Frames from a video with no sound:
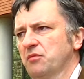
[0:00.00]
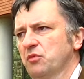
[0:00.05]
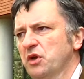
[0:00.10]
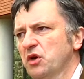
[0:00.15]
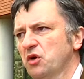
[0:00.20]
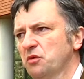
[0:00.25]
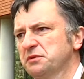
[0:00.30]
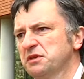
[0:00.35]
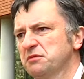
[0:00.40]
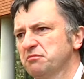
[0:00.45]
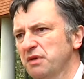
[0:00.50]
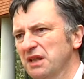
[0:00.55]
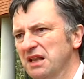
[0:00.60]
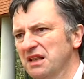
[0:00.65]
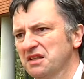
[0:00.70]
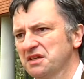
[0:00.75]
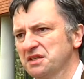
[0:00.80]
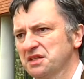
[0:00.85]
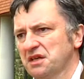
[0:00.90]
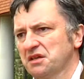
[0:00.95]
we hope to
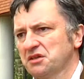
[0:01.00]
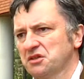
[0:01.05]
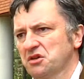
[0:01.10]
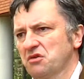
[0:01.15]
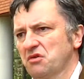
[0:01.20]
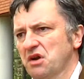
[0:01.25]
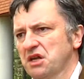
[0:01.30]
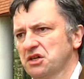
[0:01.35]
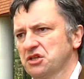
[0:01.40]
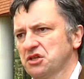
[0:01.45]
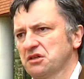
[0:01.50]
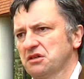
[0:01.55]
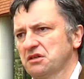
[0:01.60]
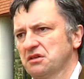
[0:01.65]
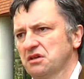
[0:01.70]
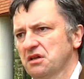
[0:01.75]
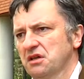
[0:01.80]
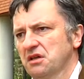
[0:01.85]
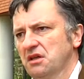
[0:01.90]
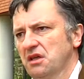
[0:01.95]
build this integration
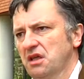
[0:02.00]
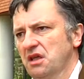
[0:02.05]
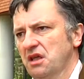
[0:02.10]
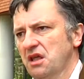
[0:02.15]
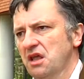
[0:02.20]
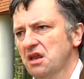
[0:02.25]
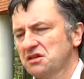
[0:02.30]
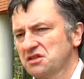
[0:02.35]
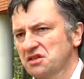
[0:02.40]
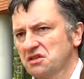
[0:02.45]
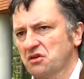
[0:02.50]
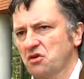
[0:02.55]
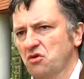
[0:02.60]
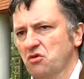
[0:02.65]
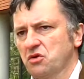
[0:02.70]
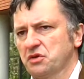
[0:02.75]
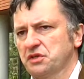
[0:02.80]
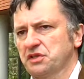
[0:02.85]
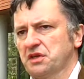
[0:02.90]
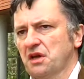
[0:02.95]
into the
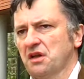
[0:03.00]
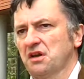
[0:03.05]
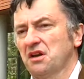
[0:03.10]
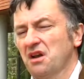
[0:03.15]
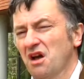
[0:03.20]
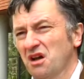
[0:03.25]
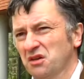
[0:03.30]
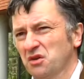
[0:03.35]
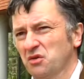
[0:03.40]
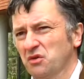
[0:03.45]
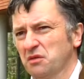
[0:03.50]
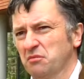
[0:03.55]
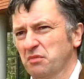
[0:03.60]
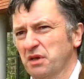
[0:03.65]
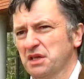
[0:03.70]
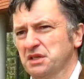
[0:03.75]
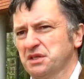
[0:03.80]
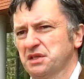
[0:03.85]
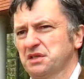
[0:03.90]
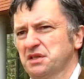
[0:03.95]
course on an ongoing
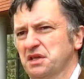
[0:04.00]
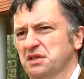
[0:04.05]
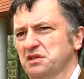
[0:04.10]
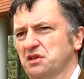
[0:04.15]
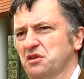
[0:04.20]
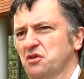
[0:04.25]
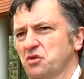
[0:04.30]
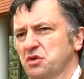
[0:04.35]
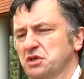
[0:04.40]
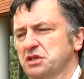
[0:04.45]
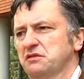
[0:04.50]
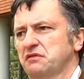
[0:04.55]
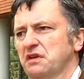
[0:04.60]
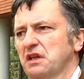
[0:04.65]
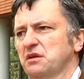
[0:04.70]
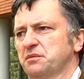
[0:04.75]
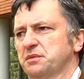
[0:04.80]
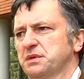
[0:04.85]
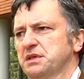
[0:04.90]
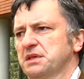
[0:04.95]
basis as the course
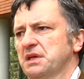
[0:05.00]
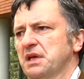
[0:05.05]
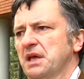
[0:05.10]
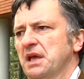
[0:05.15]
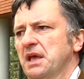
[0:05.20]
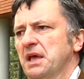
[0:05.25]
develops.